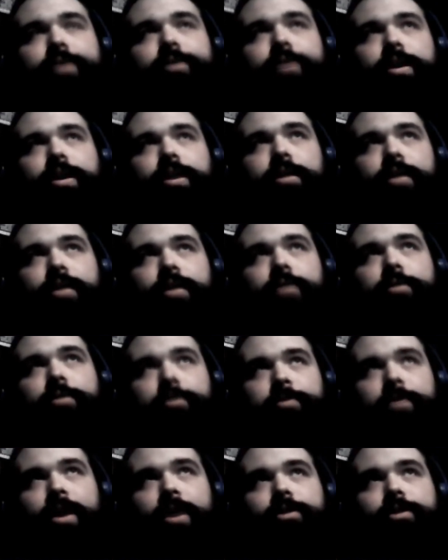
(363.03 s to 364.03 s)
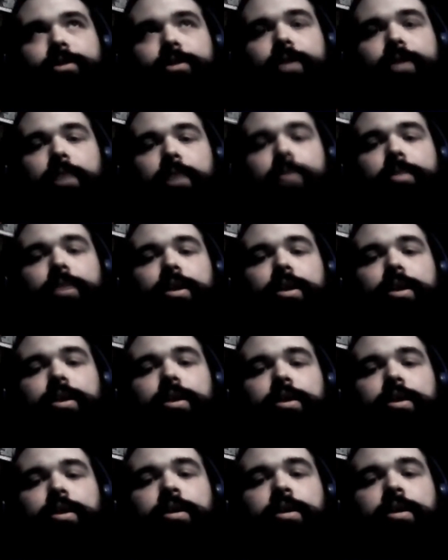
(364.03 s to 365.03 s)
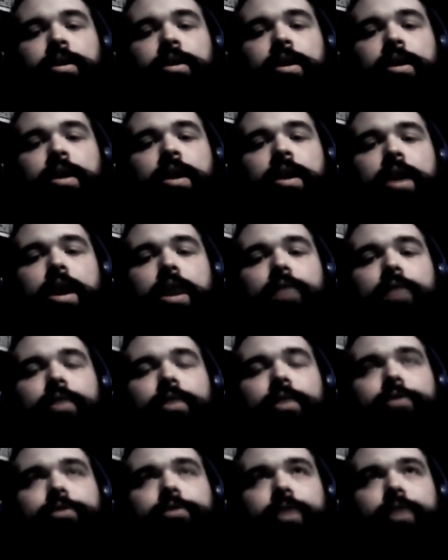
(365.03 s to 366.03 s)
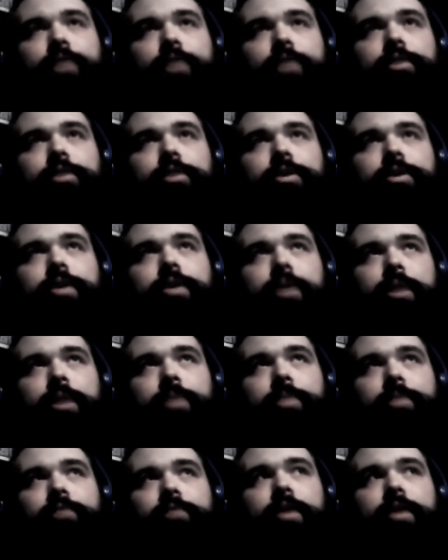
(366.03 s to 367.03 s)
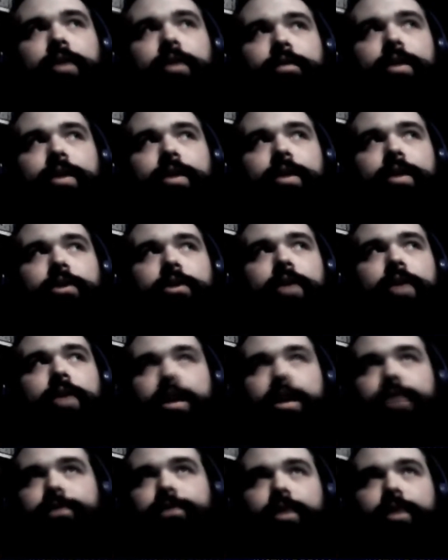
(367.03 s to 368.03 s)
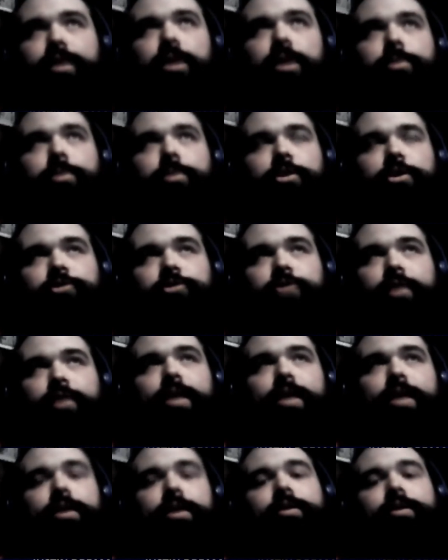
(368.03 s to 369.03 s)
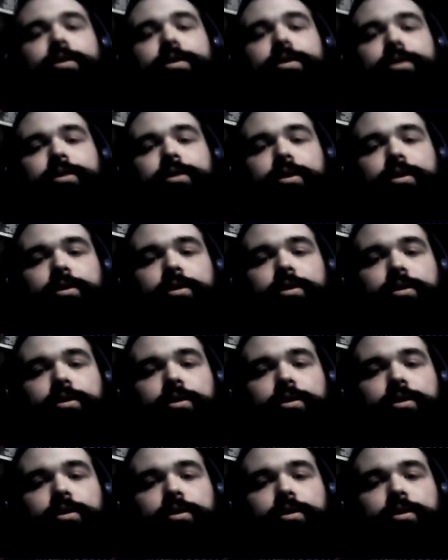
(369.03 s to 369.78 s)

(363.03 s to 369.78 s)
Wrestling, that was Mountain's company, and there was another company running there, XVW, Extreme Valley Wrestling.